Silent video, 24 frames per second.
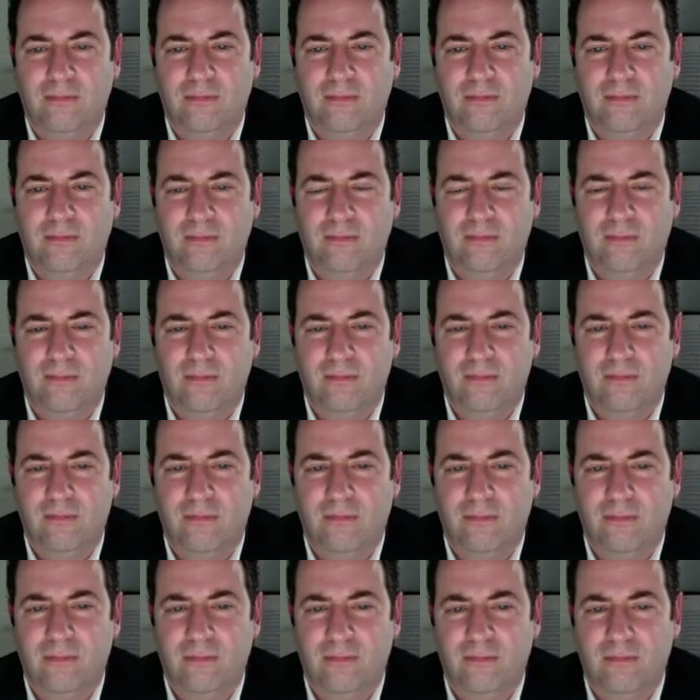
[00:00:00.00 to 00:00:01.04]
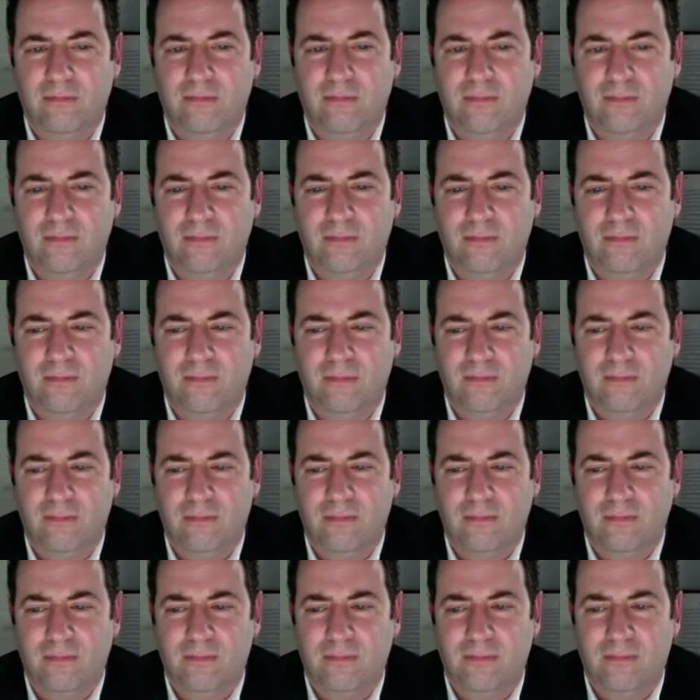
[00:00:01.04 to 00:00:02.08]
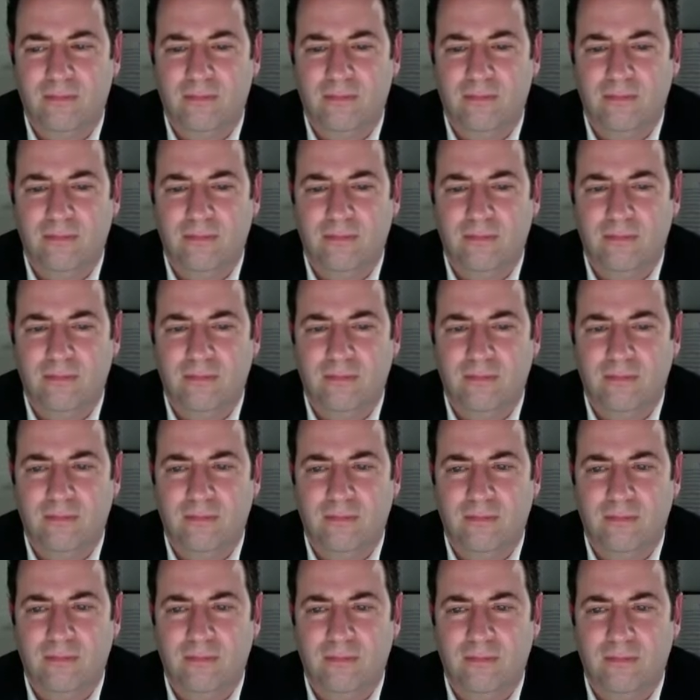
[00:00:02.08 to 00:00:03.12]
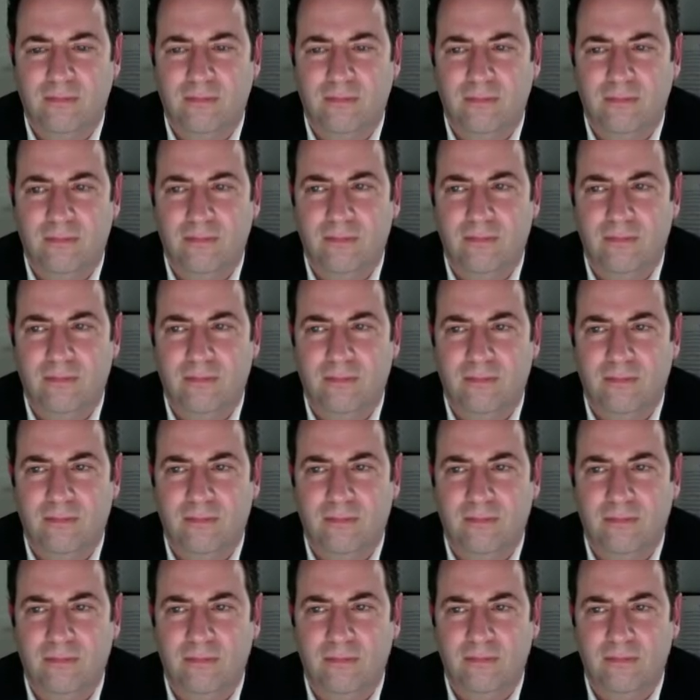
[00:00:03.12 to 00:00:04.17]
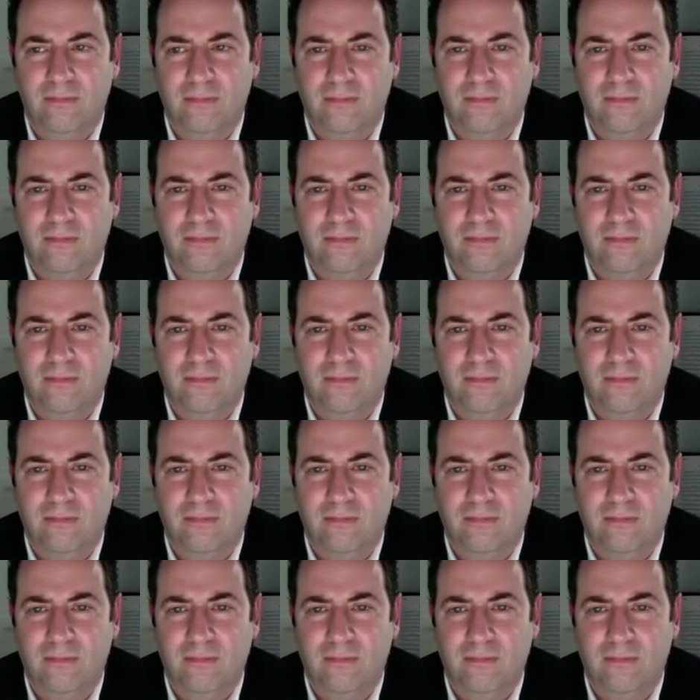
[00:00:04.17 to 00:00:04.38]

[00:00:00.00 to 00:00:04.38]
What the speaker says: (silent)